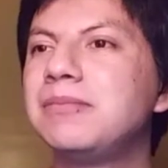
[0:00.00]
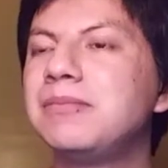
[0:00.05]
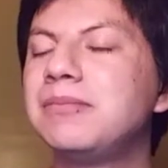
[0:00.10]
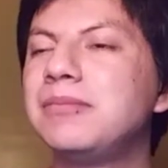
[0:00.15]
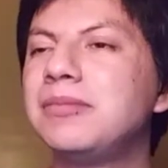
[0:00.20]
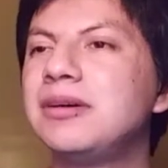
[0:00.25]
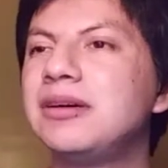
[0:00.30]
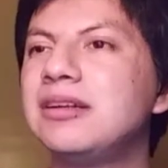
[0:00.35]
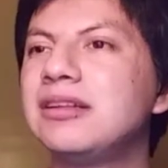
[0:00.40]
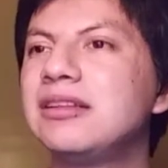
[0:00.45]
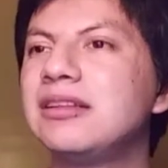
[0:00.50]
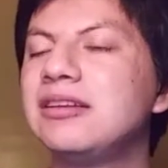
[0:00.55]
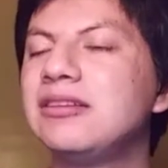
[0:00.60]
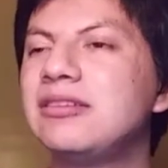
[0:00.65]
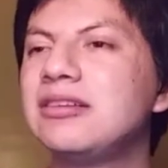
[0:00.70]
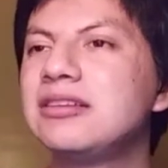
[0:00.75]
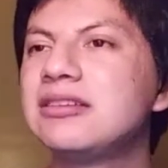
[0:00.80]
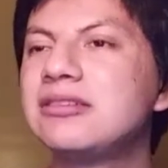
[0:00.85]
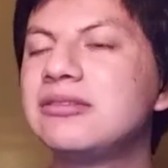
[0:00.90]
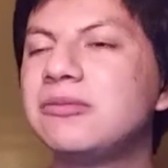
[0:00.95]
but
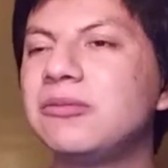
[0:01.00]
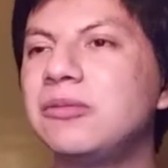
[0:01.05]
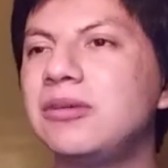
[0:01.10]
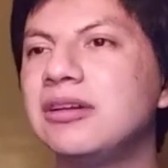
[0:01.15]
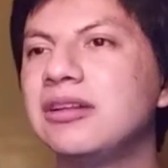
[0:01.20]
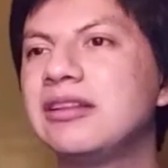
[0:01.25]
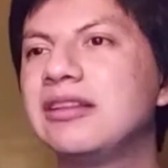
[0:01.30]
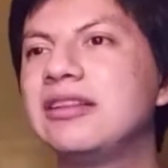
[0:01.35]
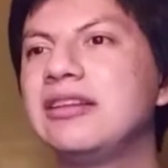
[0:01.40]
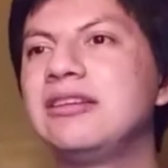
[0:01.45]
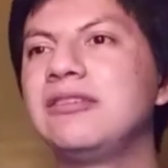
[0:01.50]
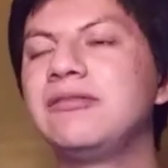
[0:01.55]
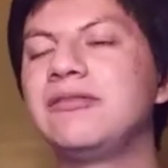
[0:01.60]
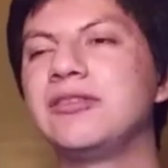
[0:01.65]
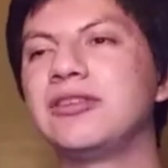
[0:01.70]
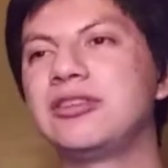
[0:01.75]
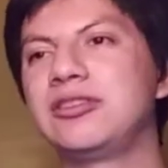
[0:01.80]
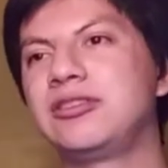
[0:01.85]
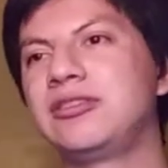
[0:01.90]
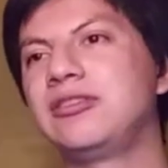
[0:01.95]
there is one thing
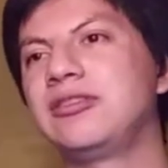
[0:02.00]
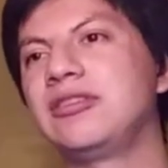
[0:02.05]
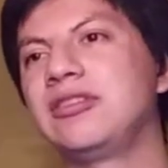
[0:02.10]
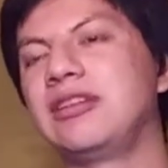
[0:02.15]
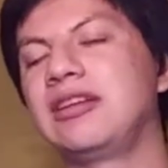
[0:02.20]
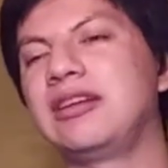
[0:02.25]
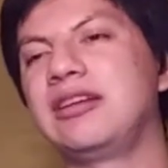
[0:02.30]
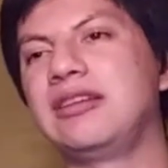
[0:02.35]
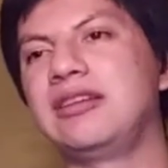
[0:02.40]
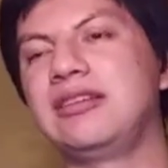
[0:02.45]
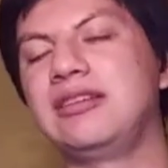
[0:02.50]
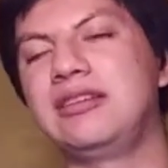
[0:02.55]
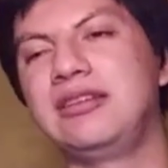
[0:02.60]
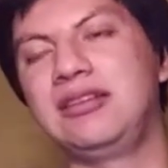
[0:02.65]
for sure that